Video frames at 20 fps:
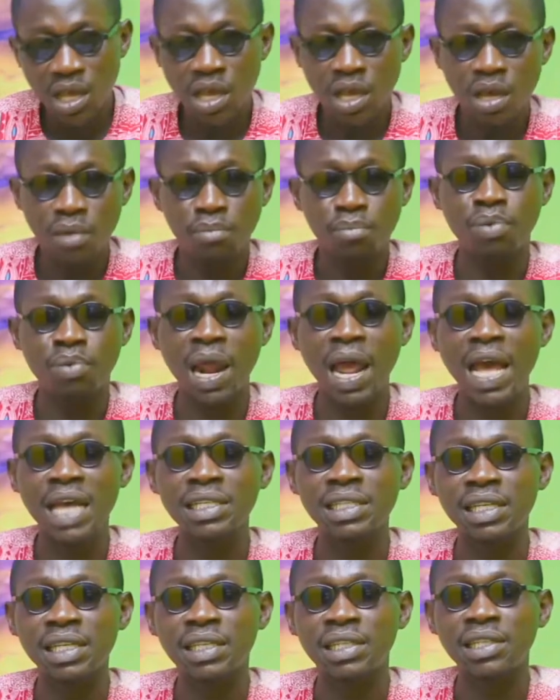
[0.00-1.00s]
Bra
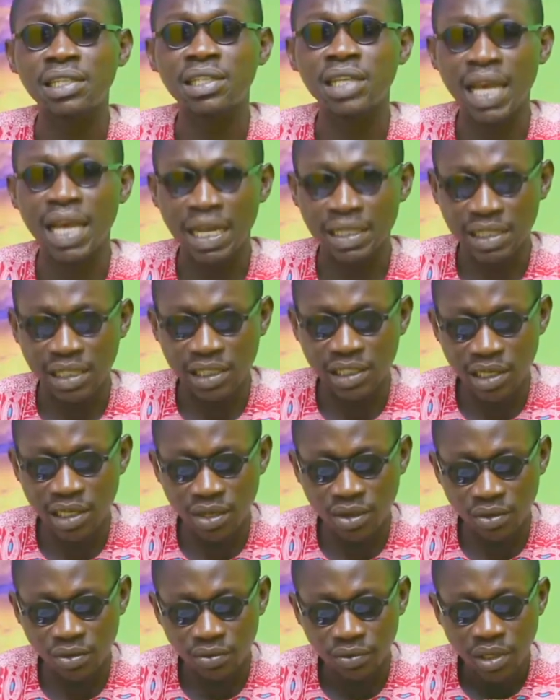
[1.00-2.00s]
Asset je atete no
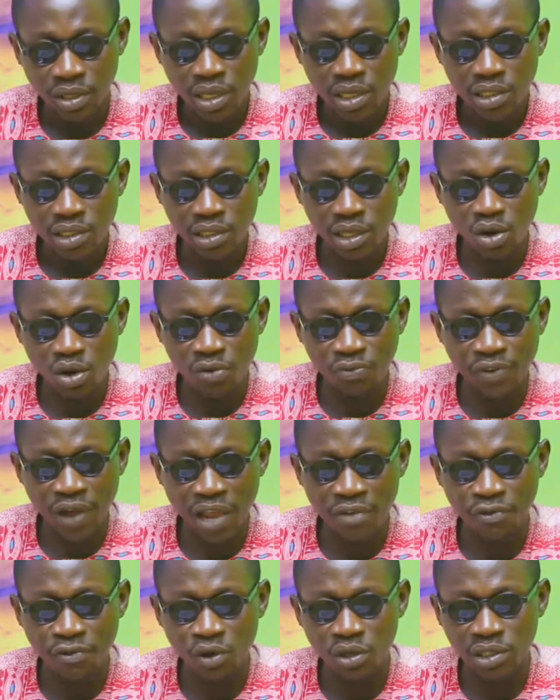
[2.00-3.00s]
zero five
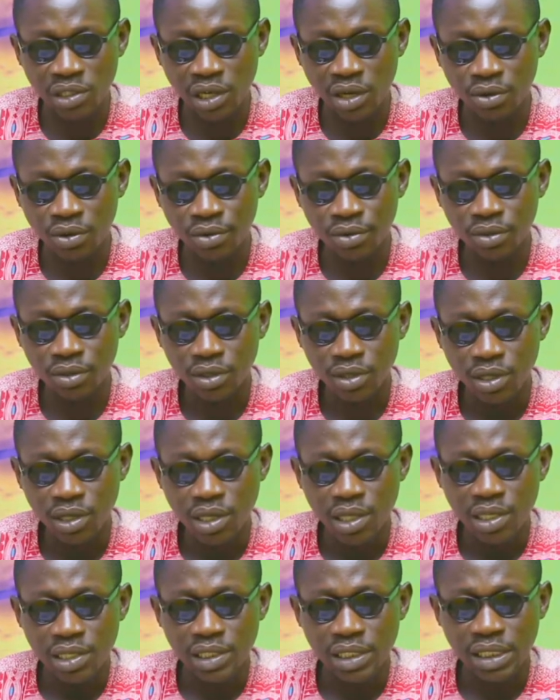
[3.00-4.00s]
four zero
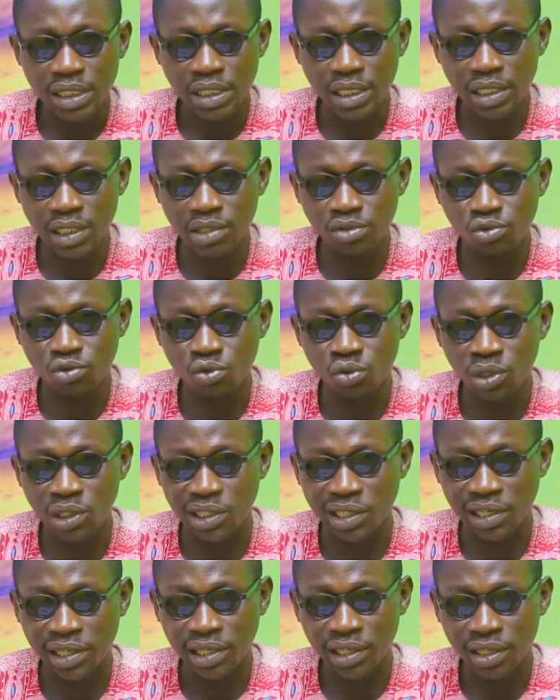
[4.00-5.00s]
six two
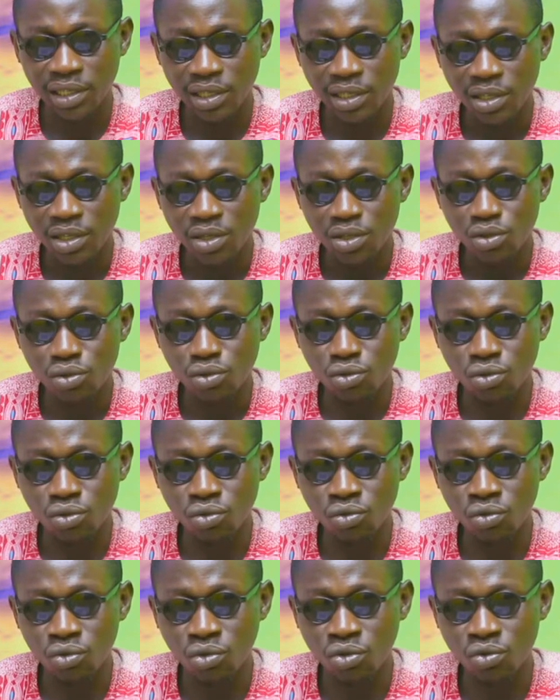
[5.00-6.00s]
three two
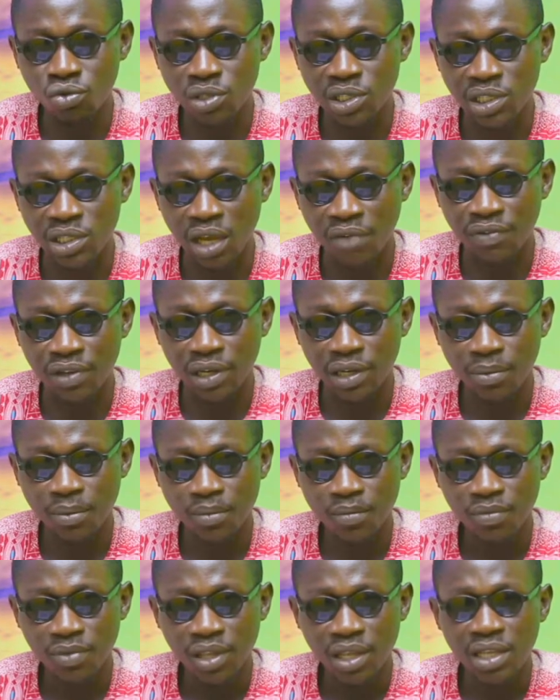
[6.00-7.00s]
two seven
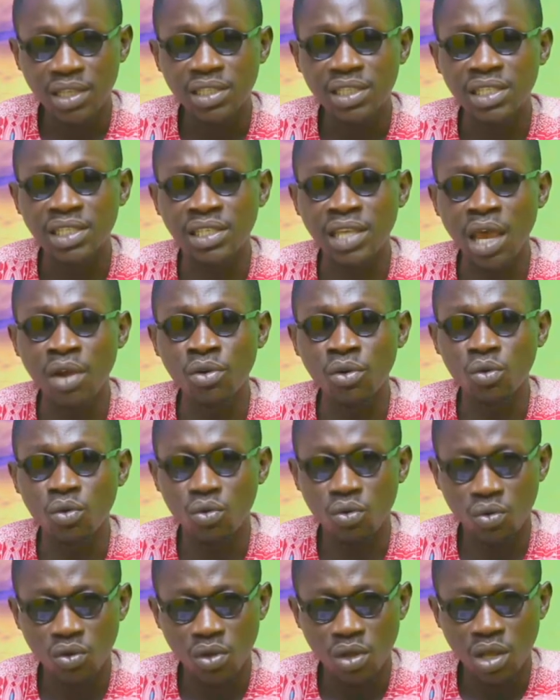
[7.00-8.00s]
zero
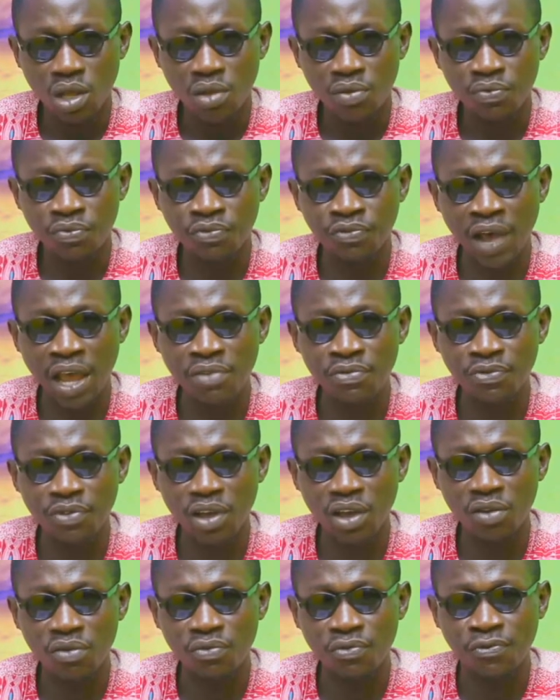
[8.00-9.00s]
five
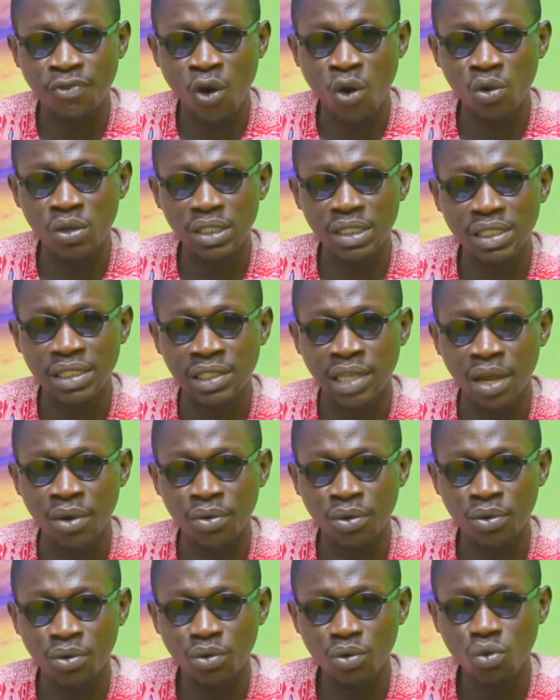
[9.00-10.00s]
four zero
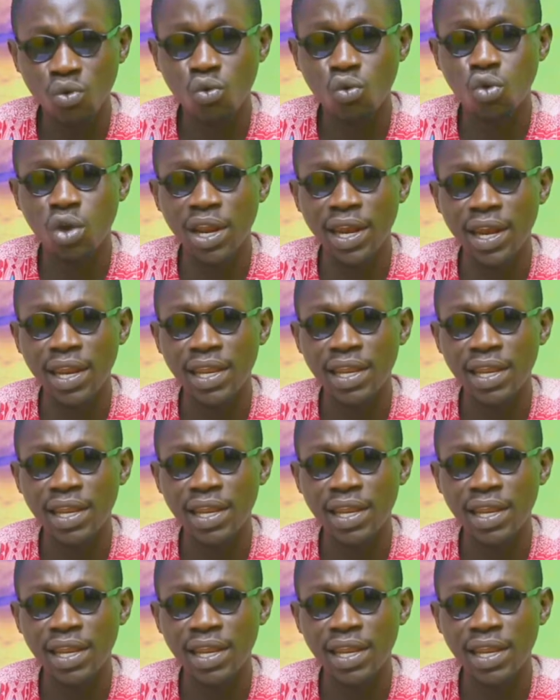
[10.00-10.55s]
Queenie